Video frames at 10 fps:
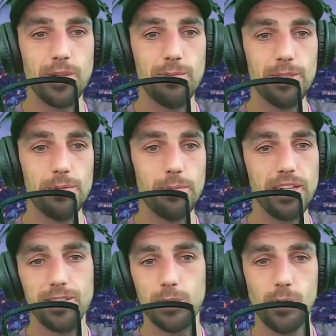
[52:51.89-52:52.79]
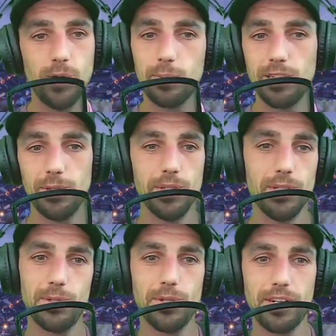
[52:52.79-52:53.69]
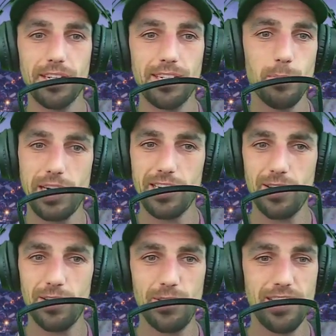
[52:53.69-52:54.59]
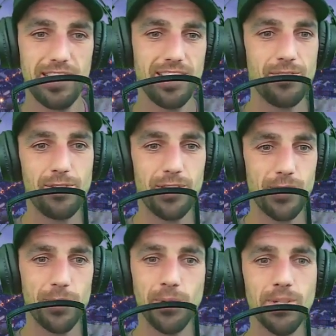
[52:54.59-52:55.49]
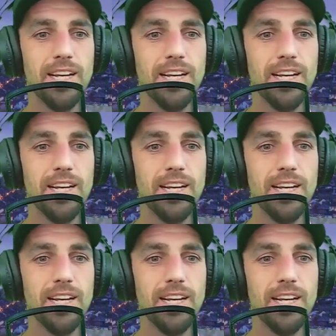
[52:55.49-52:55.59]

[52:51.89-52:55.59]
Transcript: Maybe Martin's World might go on tour there to Barcelona very soon.